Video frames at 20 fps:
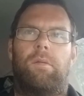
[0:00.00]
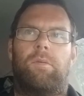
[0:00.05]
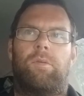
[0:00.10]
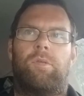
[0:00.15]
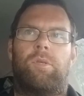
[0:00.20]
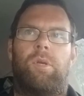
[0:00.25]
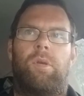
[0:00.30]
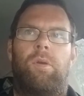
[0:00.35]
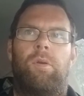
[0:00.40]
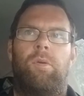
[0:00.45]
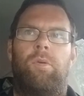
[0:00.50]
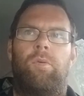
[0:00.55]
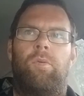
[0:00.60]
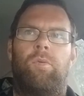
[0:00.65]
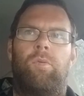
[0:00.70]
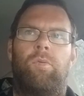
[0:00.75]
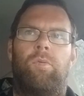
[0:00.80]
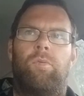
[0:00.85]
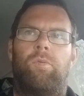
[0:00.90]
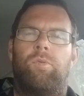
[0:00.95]

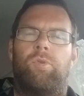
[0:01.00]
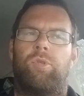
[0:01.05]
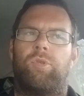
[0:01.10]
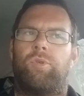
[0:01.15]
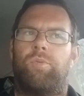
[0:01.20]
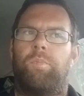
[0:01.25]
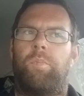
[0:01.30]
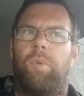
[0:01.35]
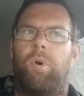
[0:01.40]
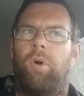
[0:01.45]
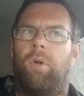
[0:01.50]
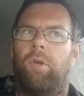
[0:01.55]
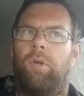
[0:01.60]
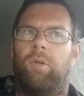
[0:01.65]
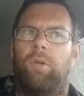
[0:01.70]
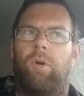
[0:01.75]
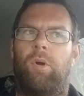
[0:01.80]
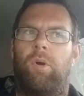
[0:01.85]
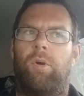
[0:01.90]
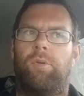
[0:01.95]
2 smaller
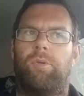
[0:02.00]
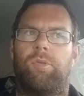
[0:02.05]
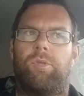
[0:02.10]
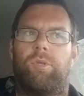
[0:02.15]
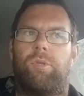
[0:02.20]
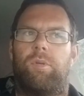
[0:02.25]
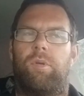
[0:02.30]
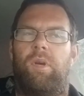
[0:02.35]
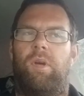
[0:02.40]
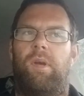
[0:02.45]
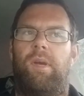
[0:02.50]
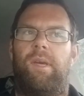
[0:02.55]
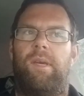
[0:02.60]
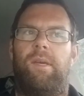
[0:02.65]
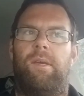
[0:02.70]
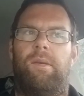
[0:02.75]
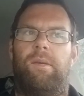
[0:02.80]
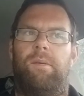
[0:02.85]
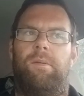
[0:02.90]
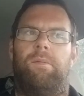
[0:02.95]
lawns,
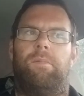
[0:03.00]
a